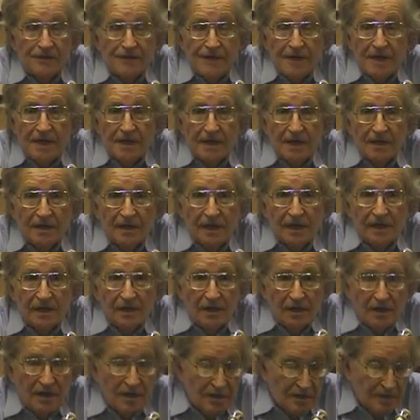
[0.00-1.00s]
claimed
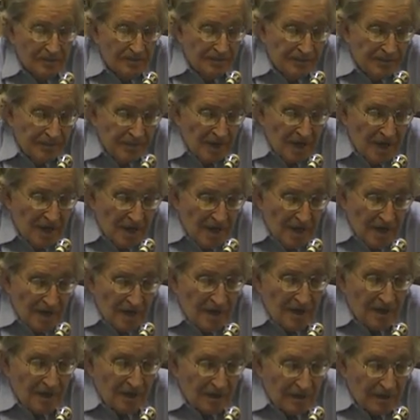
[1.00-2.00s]
that this was
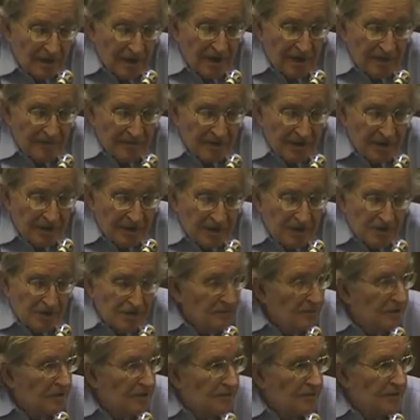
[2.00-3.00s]
retaliation for the
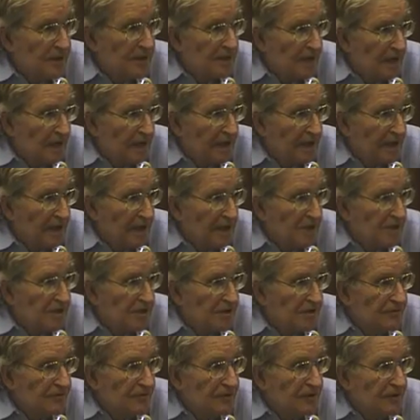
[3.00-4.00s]
bombing of
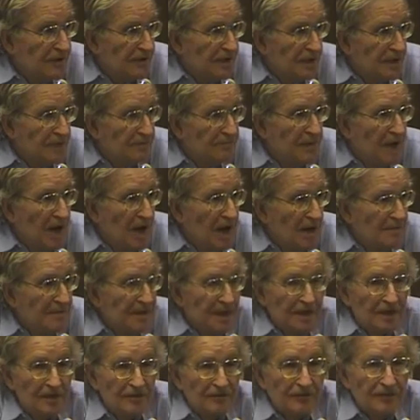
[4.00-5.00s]
Tunis a couple days earlier.